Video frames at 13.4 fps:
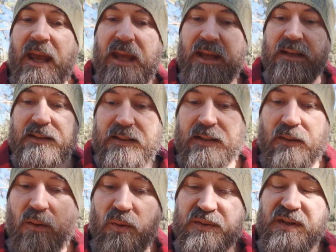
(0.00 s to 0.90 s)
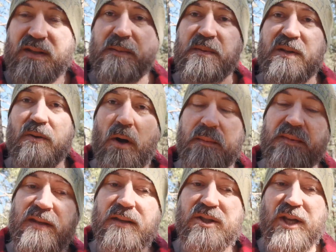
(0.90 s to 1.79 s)
and also
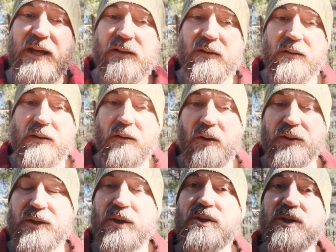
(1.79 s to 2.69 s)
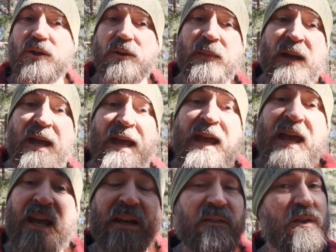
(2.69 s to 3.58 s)
subscribing to the channel on YouTube.
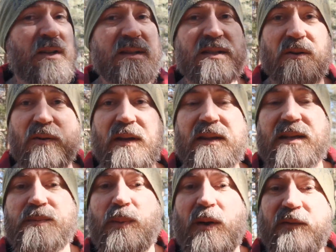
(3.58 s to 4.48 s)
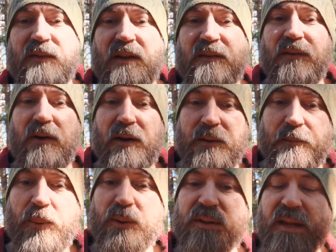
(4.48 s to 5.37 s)
And if you disagree, that's perfectly fine.
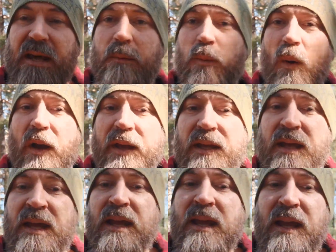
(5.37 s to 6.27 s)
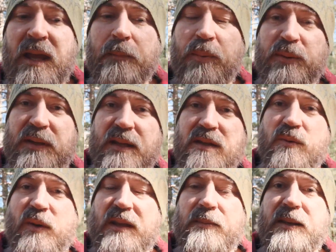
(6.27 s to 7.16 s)
Put down why, and put down
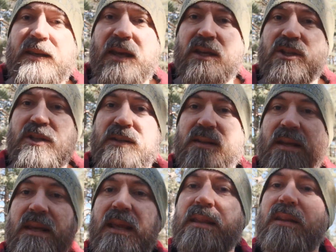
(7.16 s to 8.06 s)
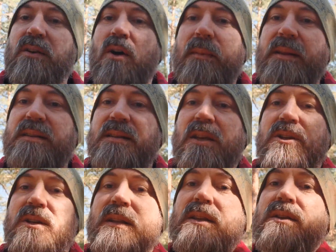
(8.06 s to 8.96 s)
your recommendation in the comments
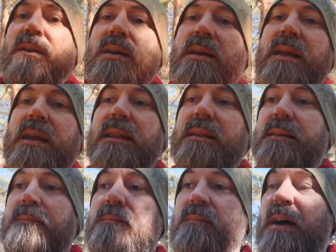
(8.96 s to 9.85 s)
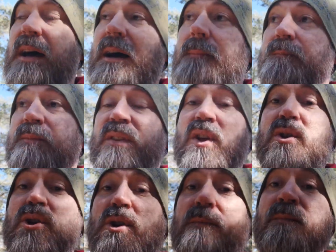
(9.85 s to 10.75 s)
section in
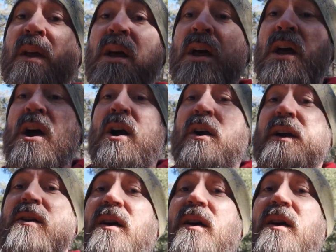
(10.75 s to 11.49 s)
YouTube. All